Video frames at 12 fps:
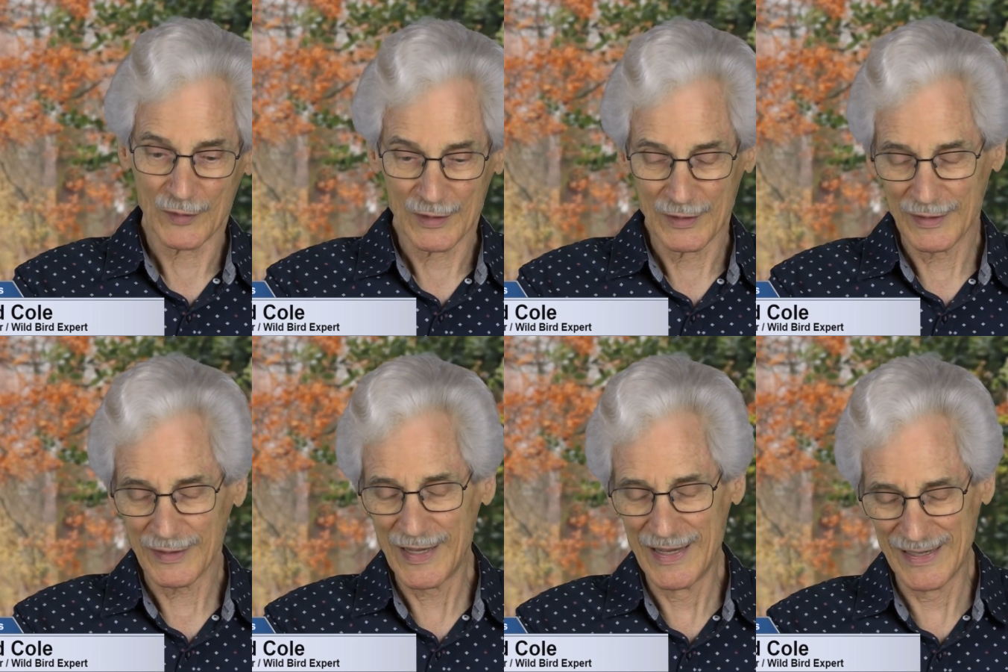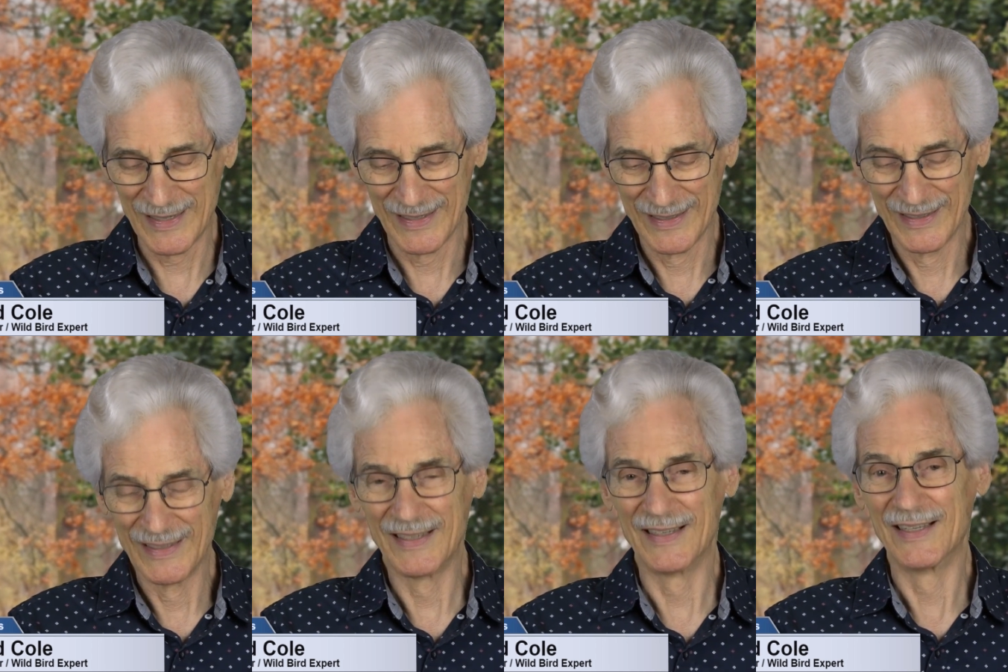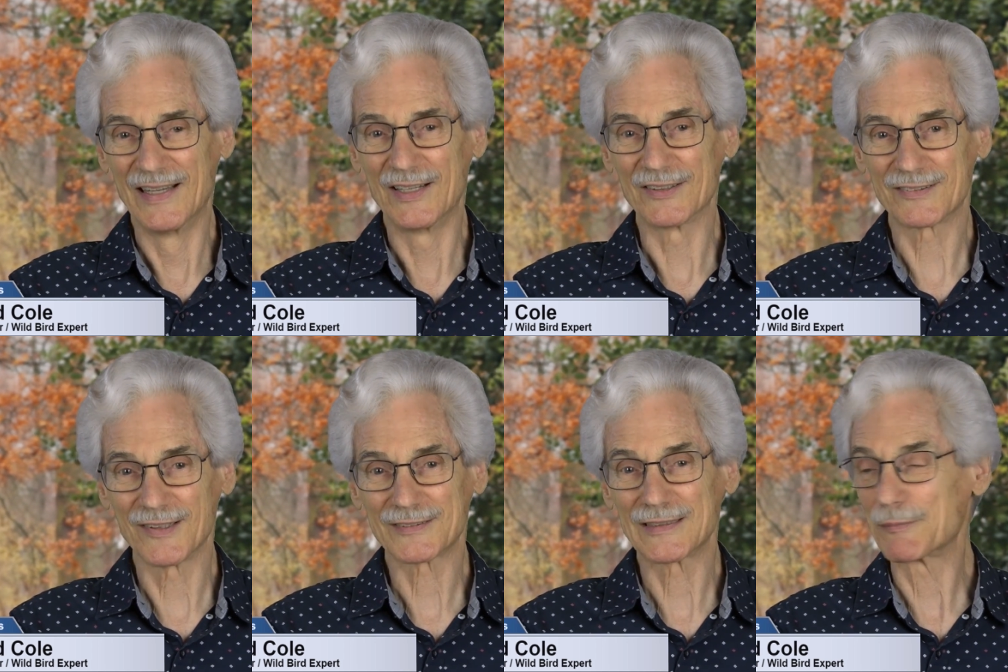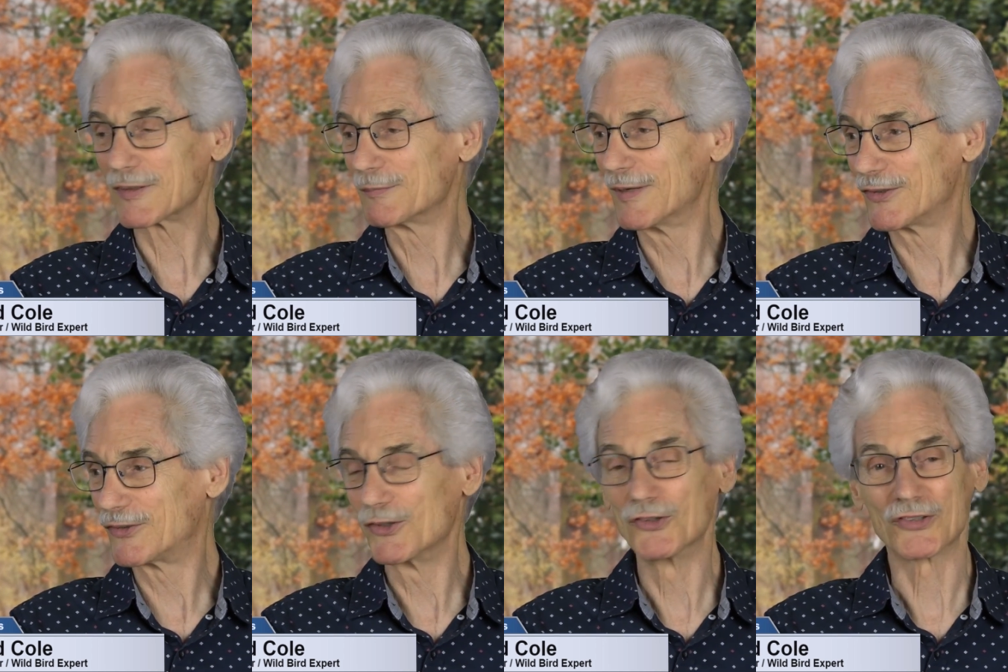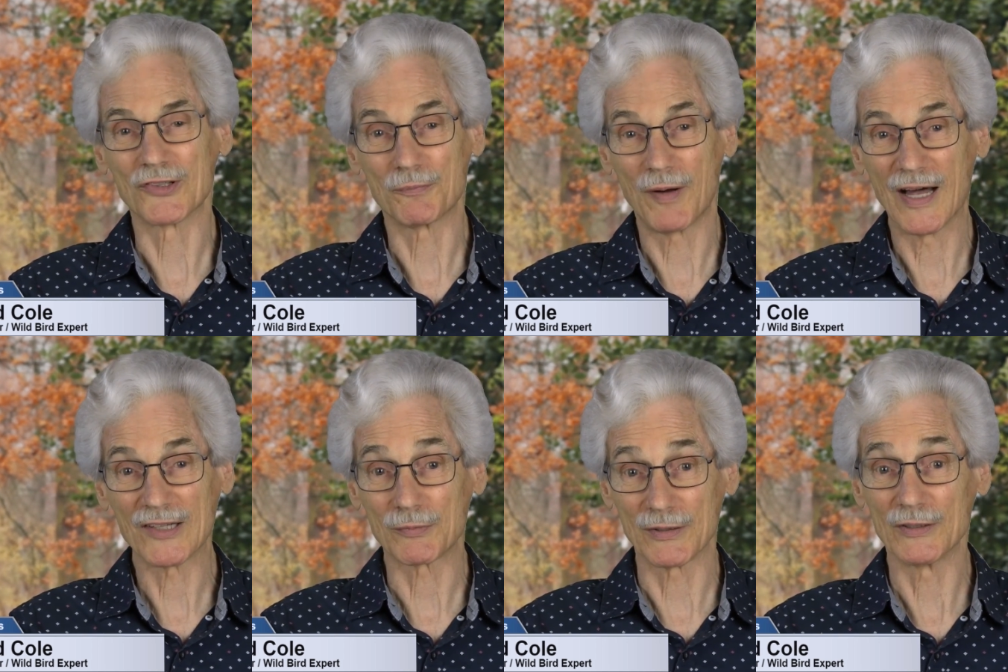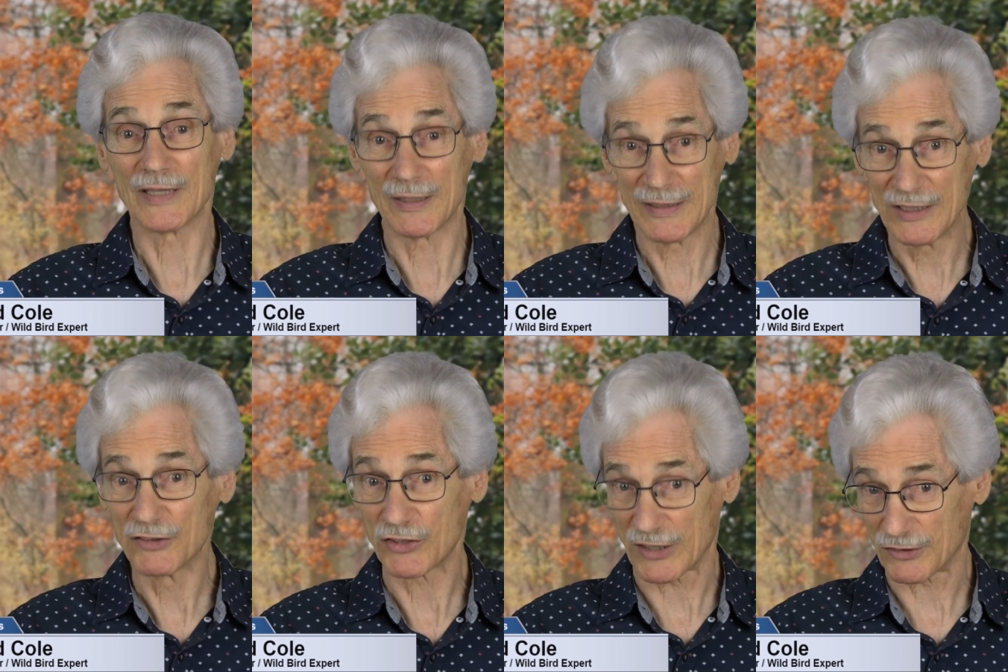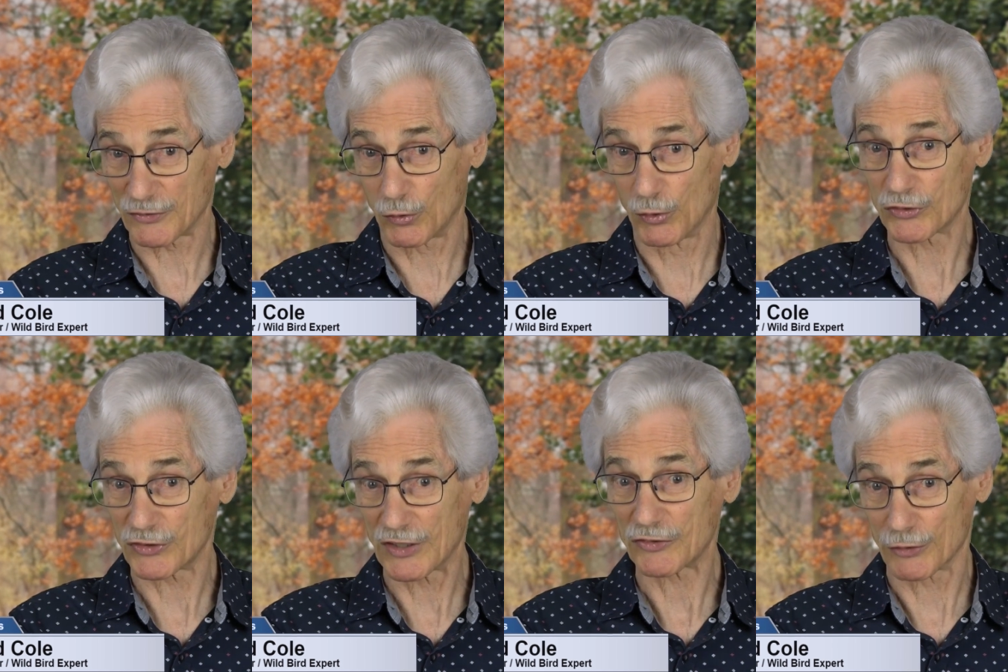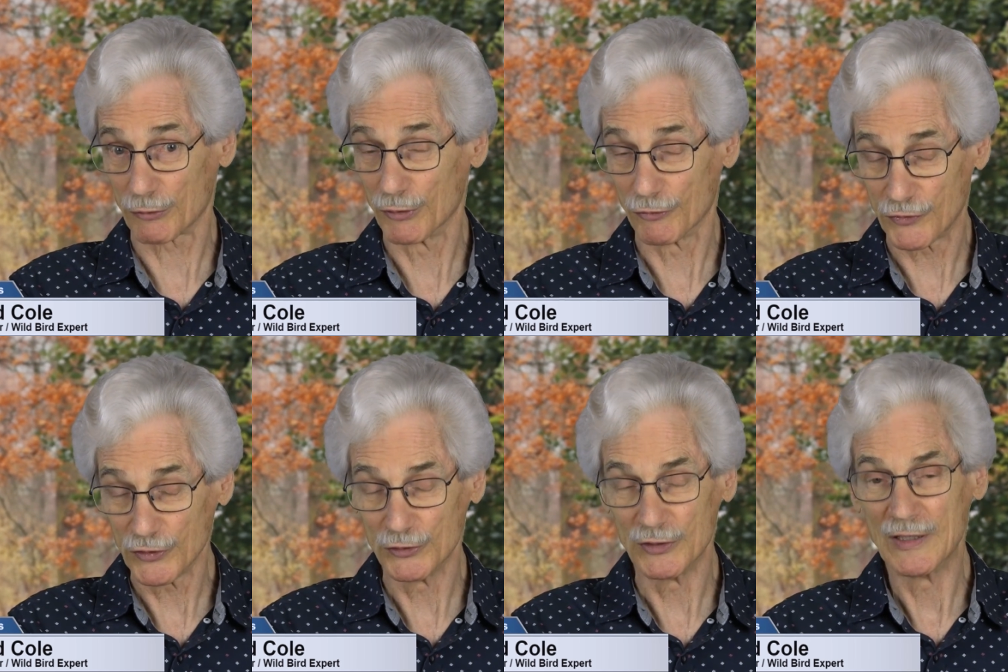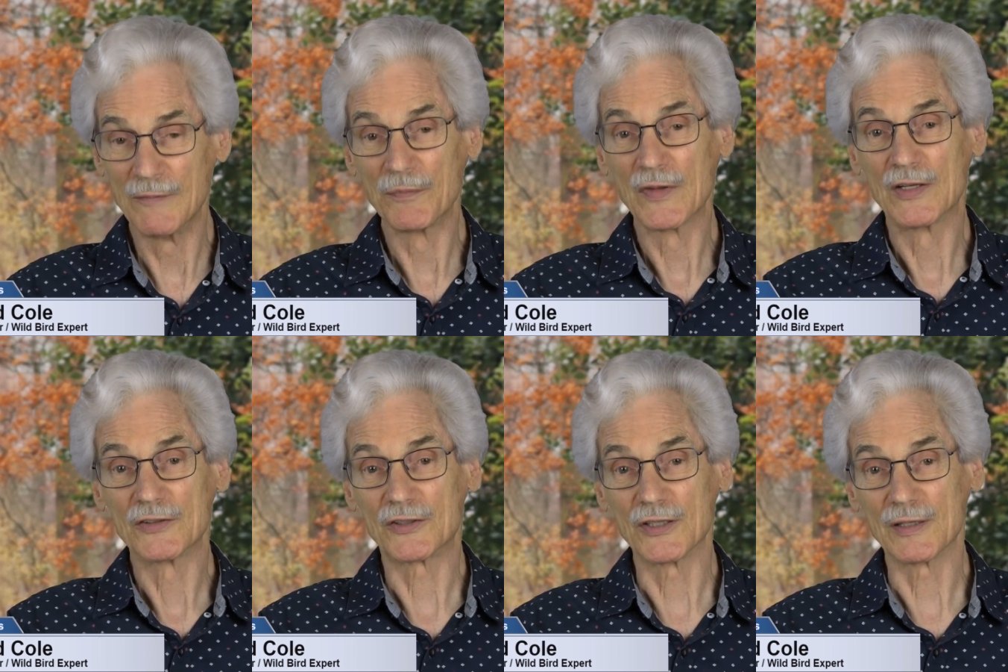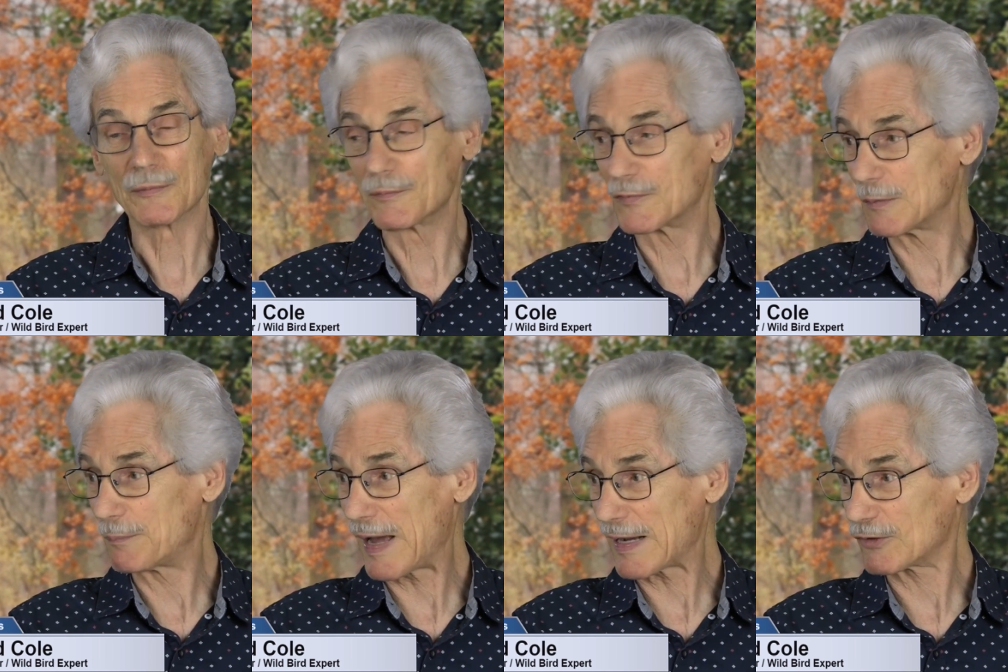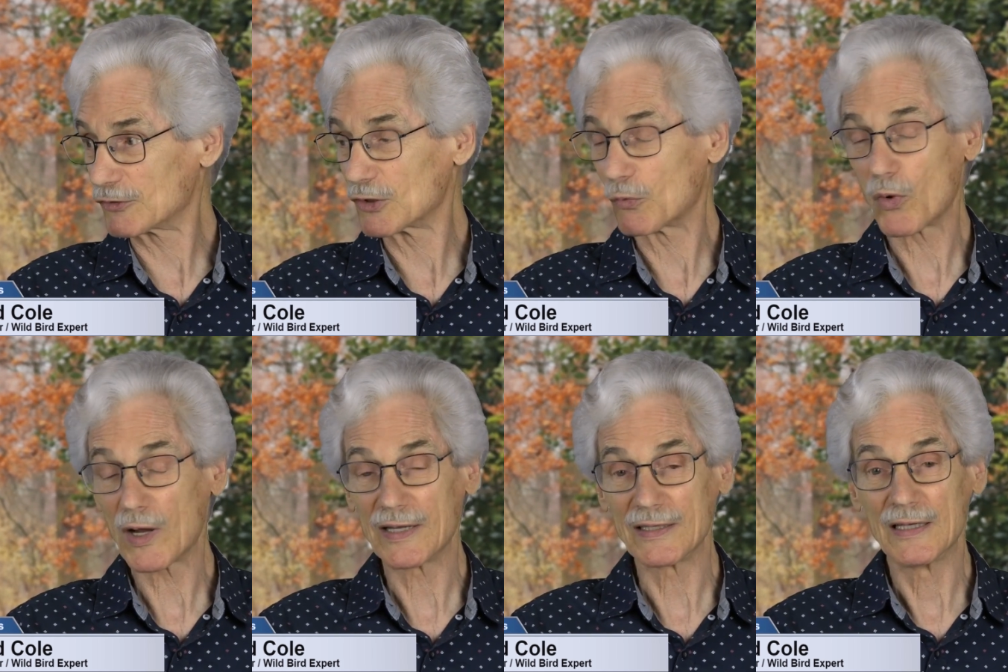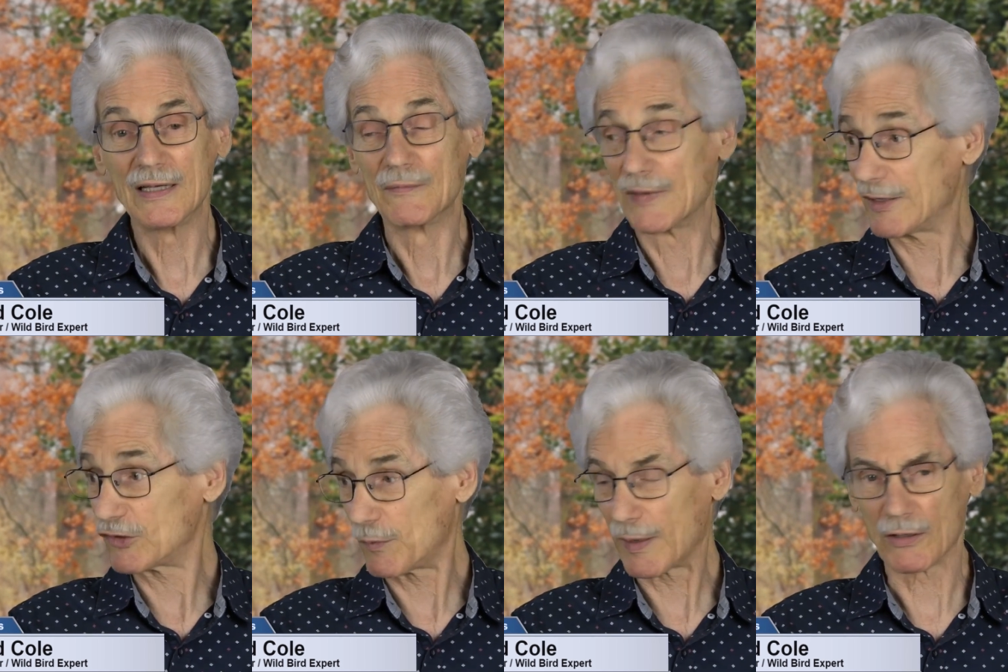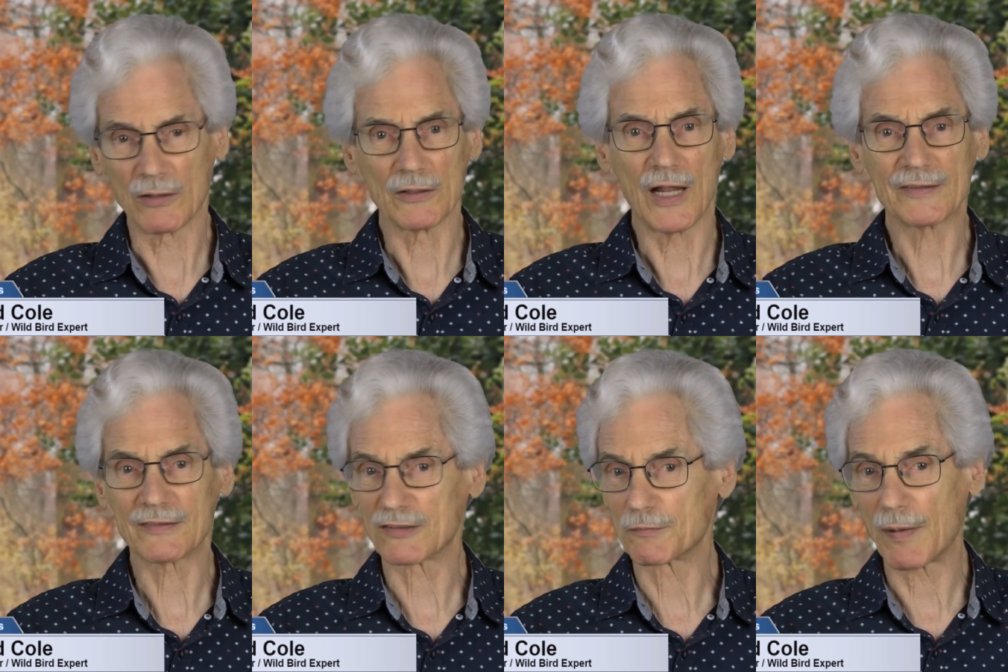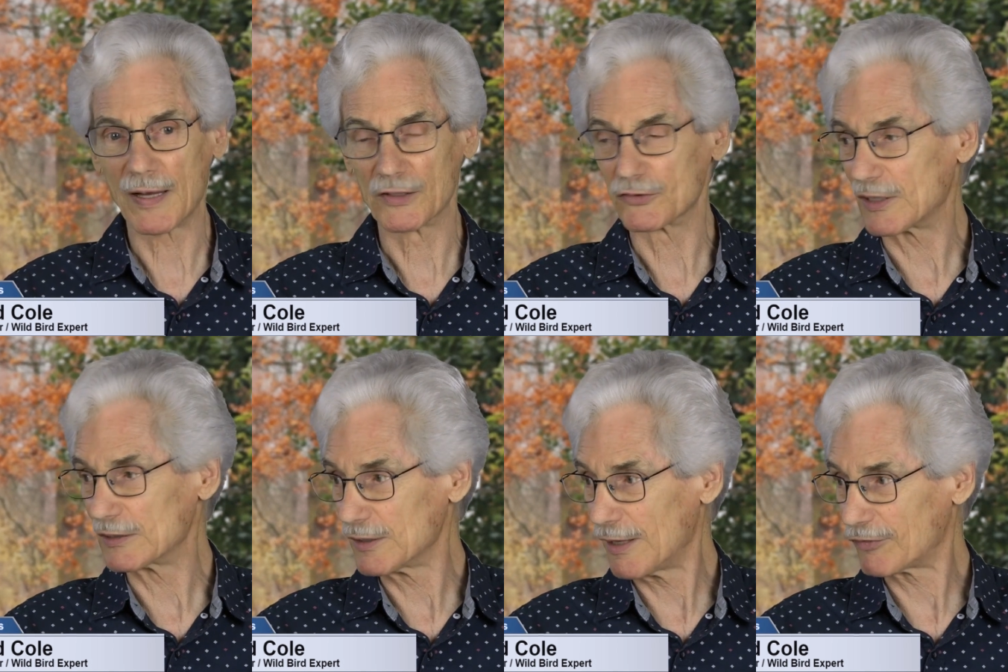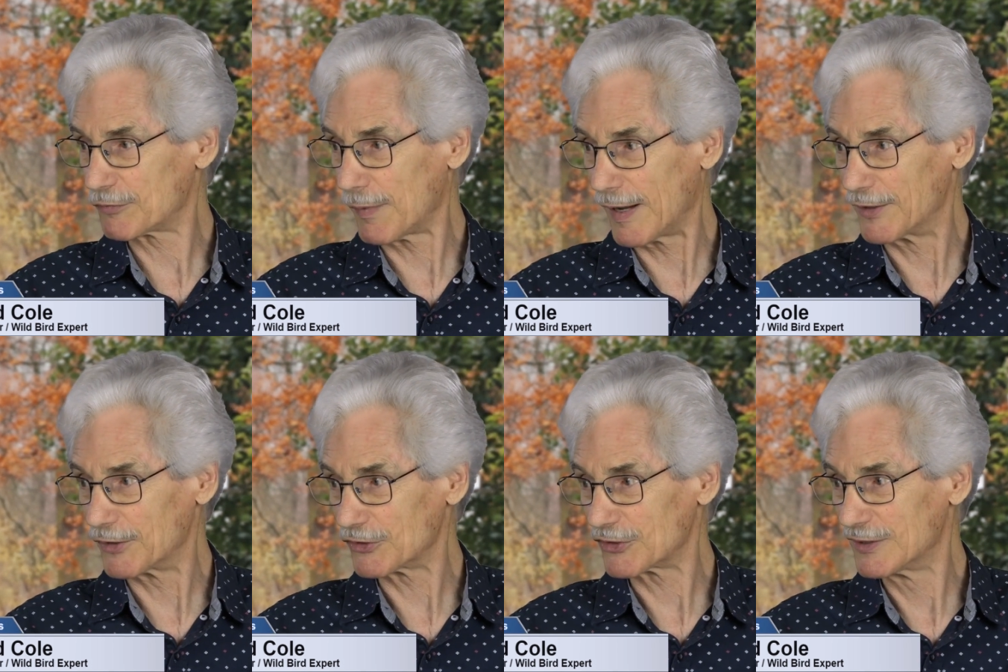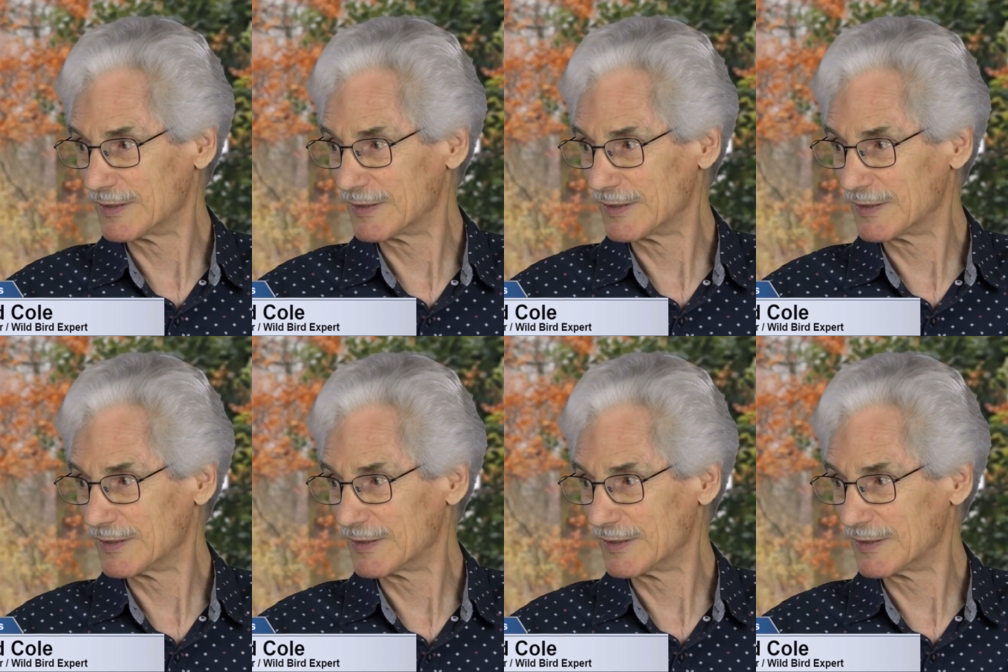and sucked up as much juice as possible, and, and insects, of course, because that's their yeah. real food. And to, spiders. pack right? on the weight, and spider, lots of spiders. They yeah. love spiders